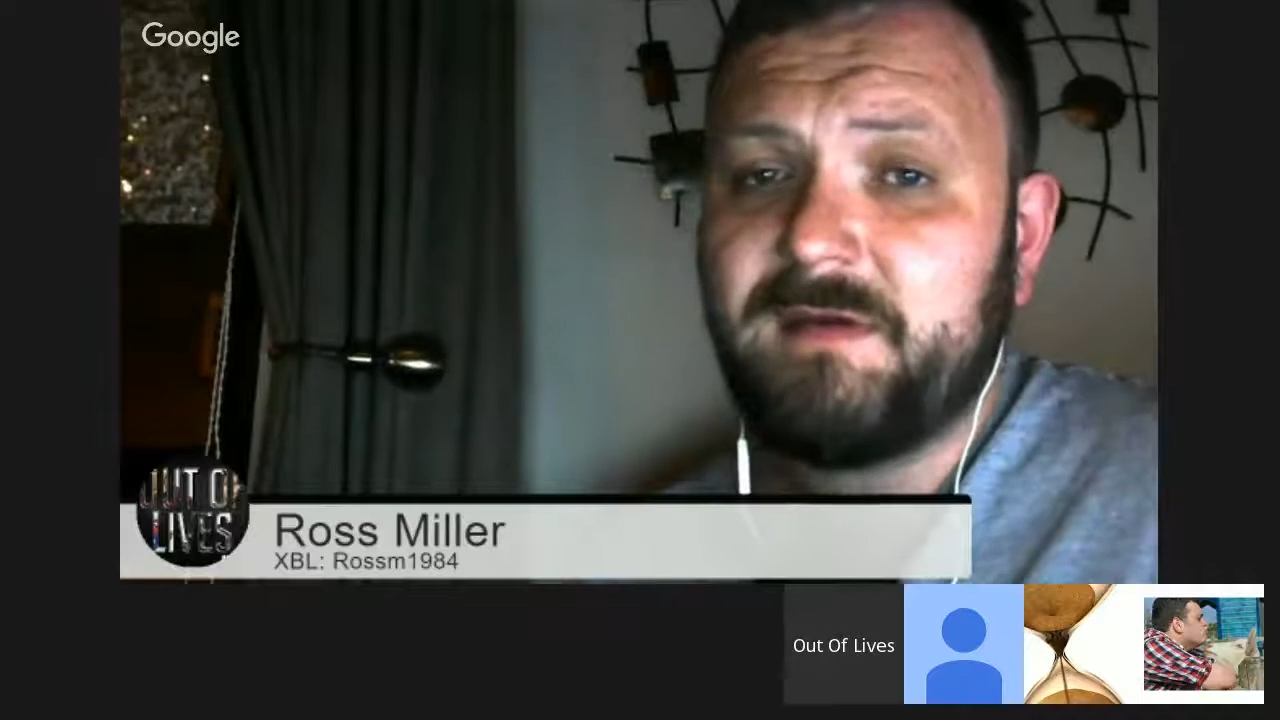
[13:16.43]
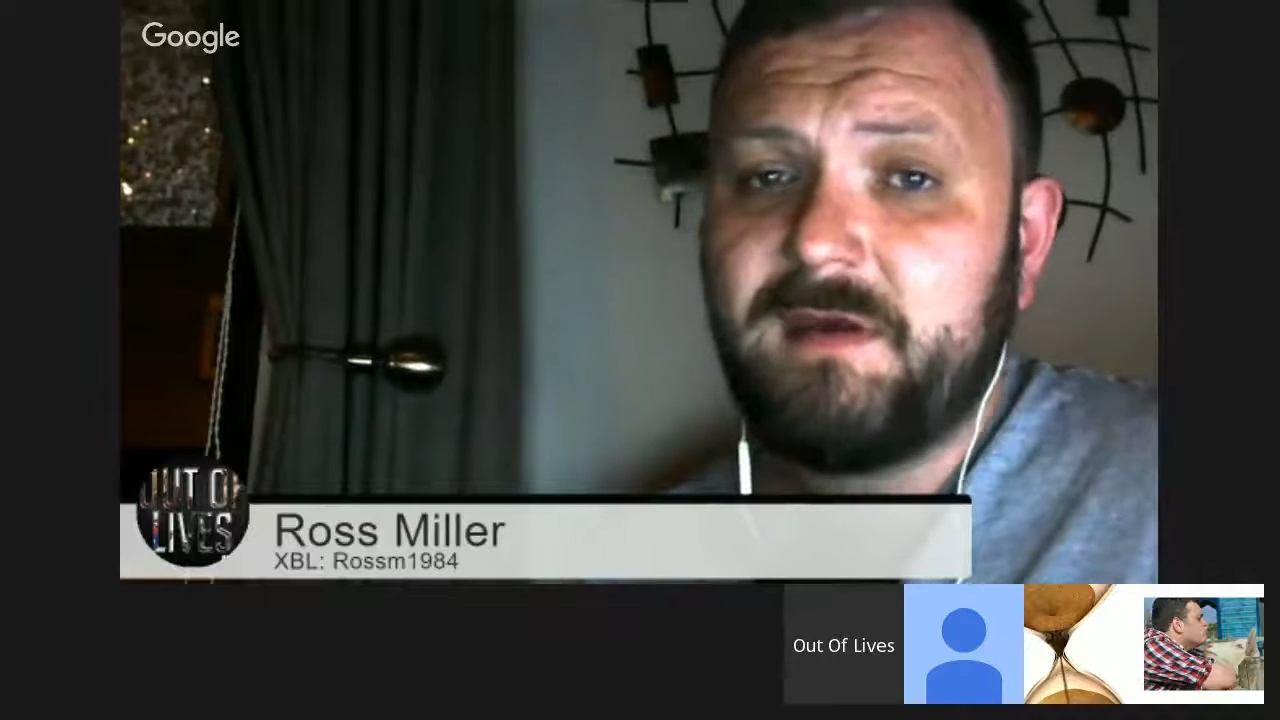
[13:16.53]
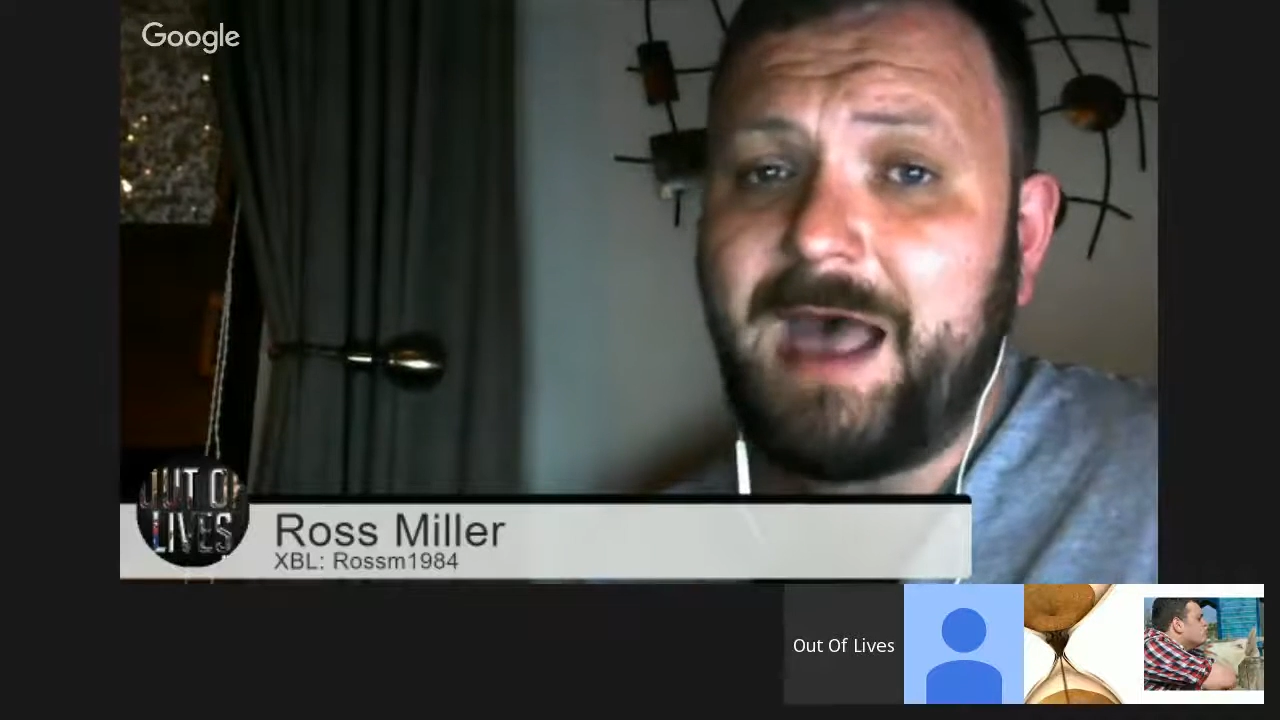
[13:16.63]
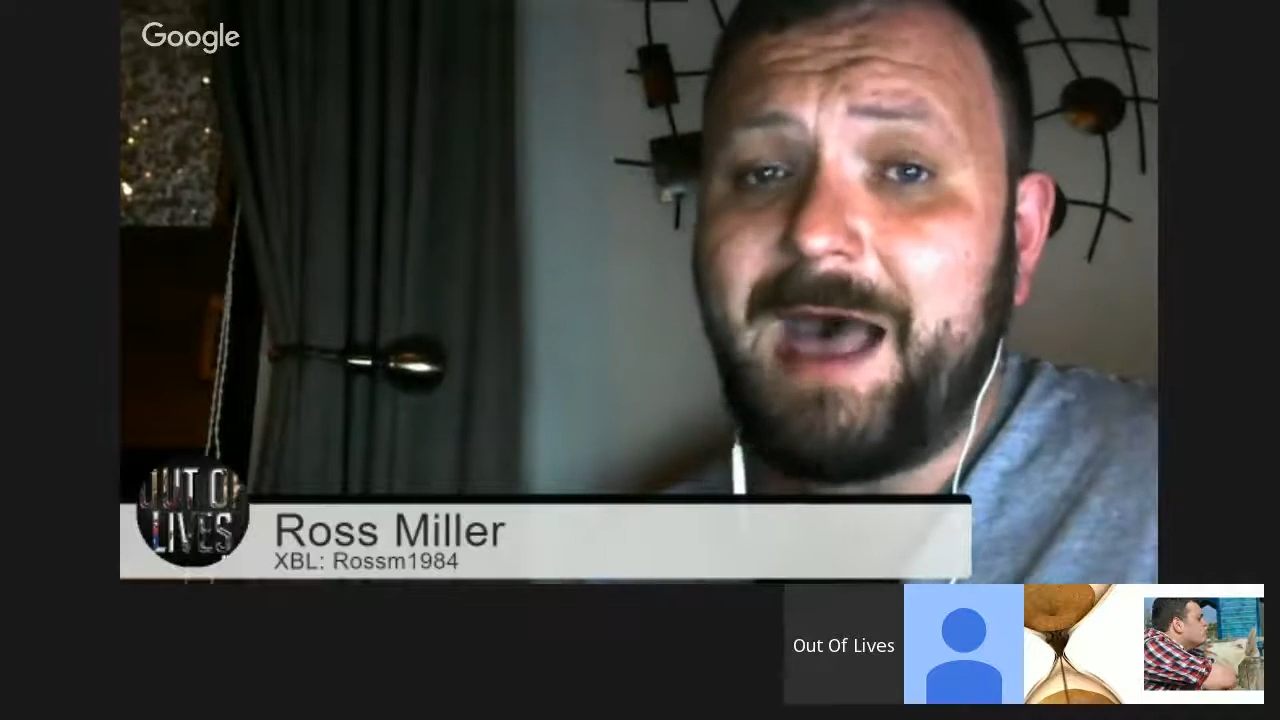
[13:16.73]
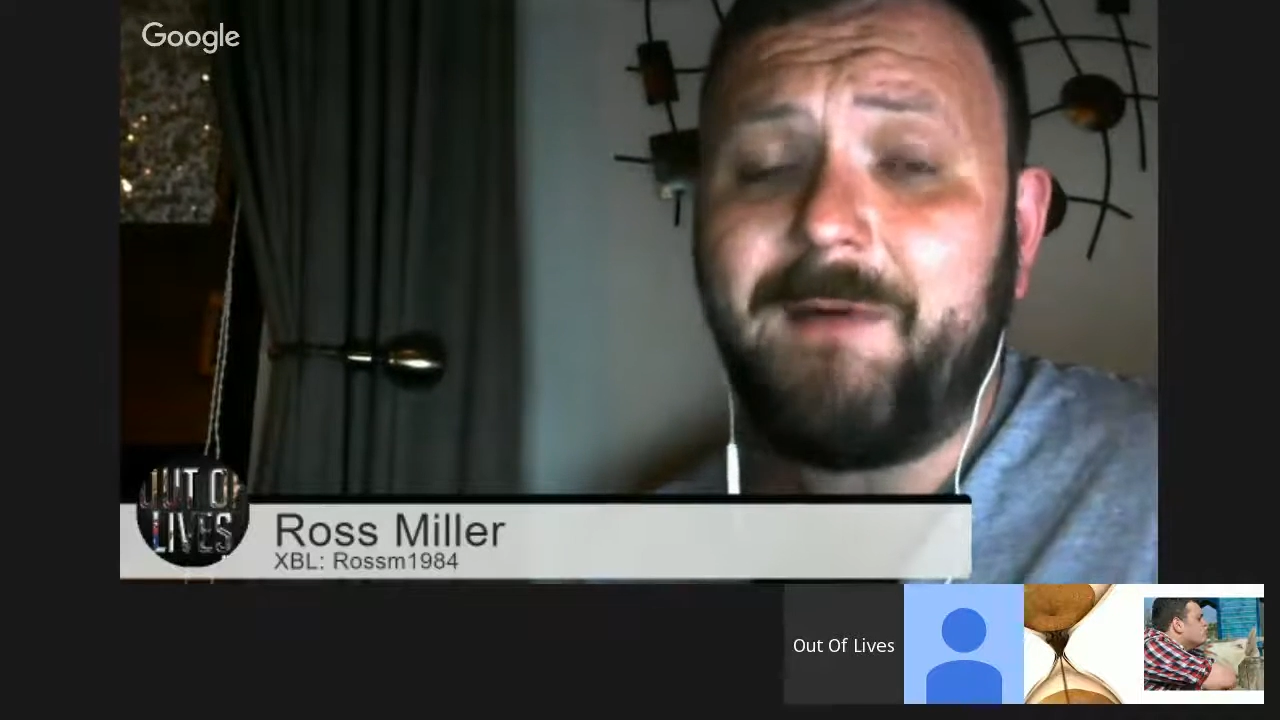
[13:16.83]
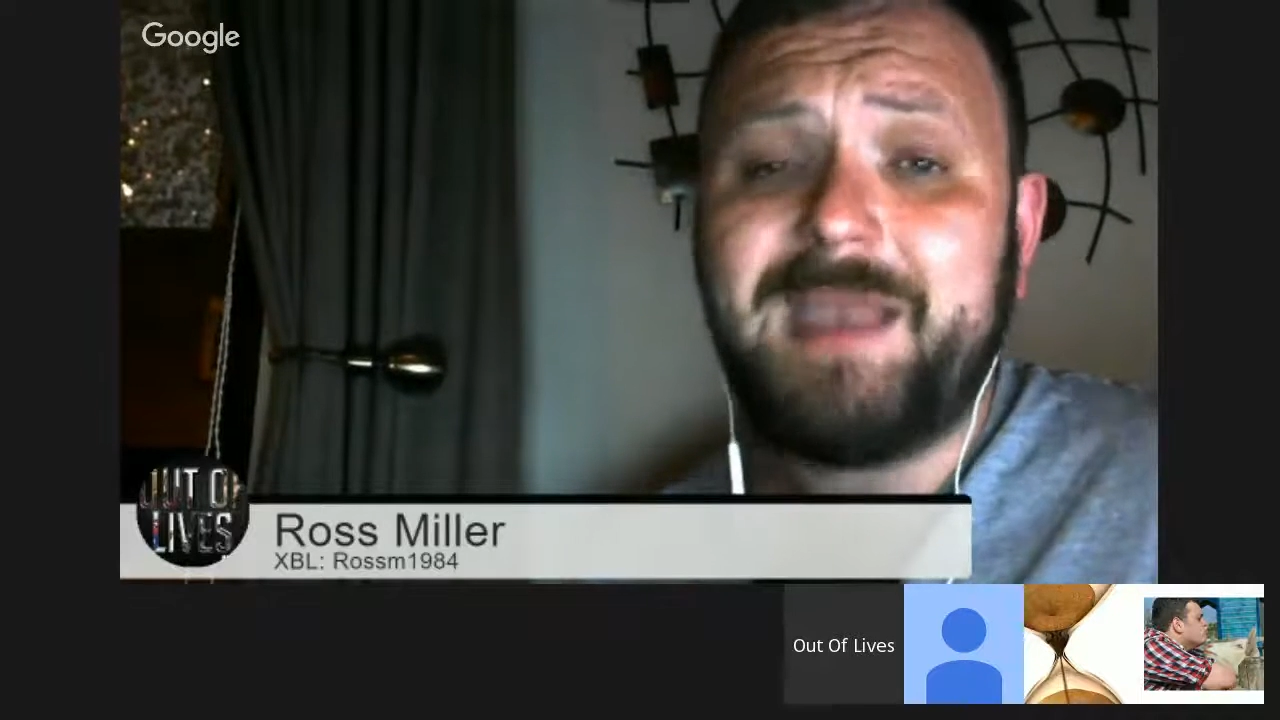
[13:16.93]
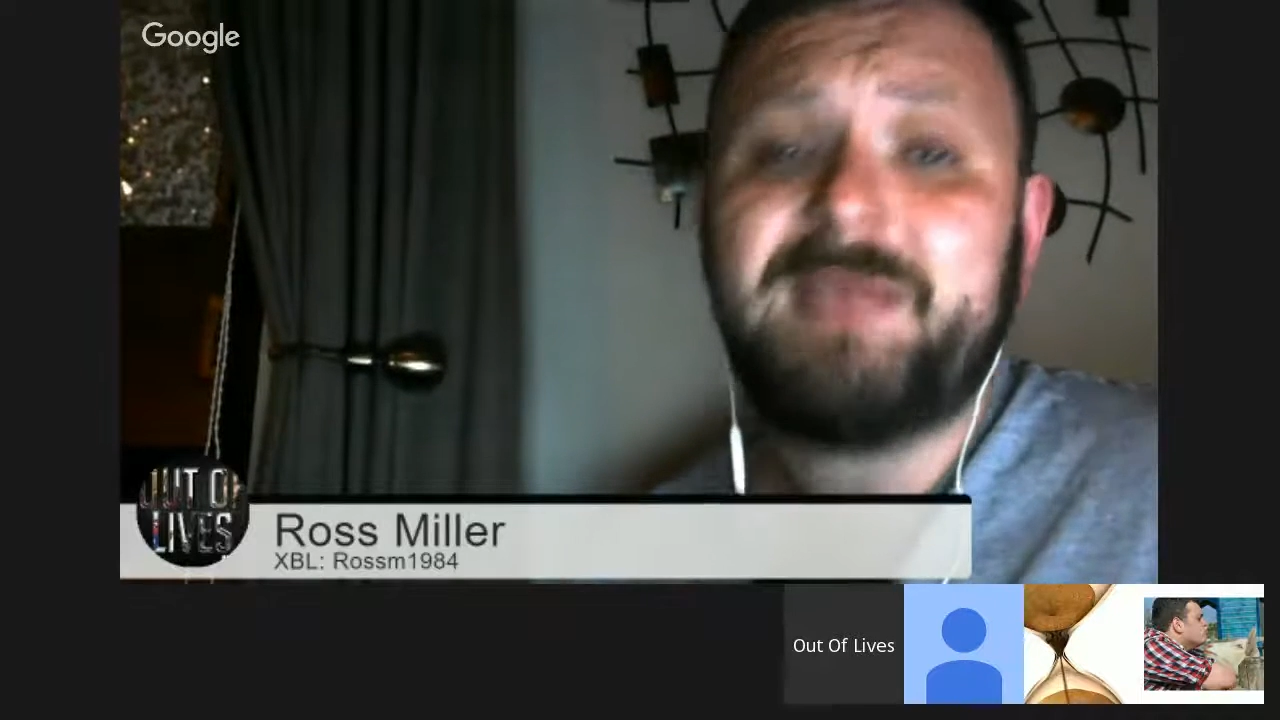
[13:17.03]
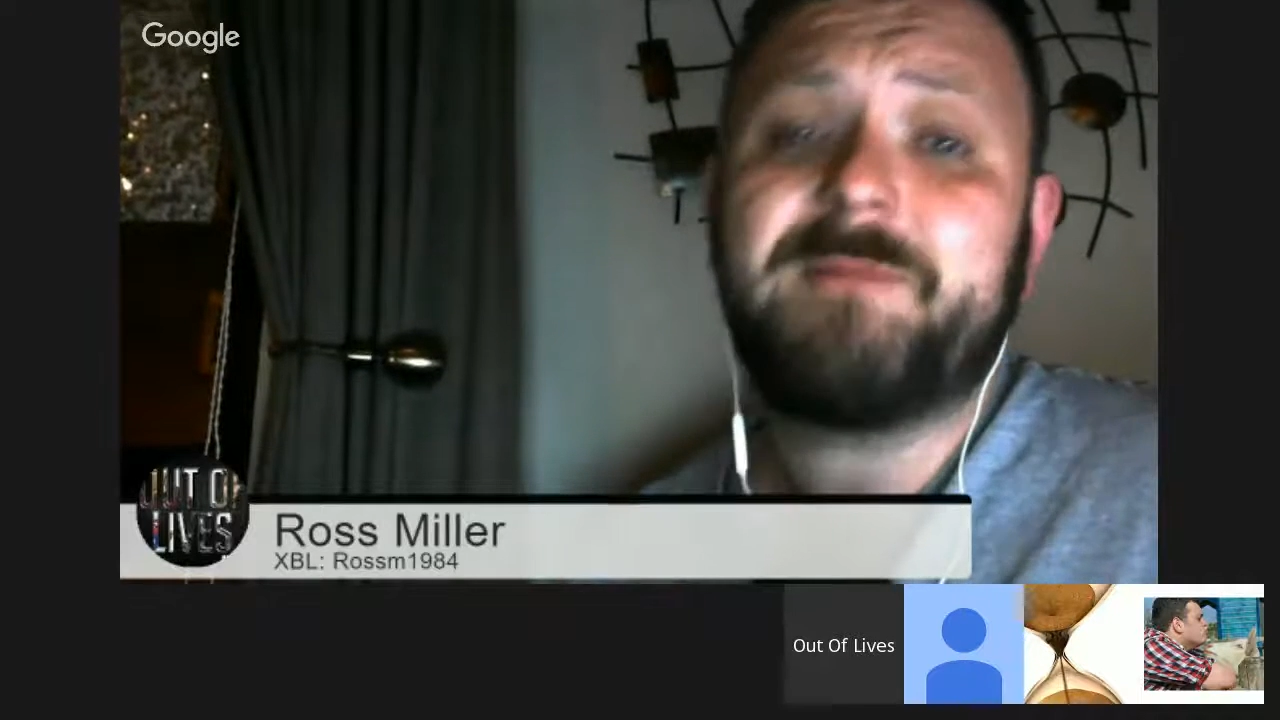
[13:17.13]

I liked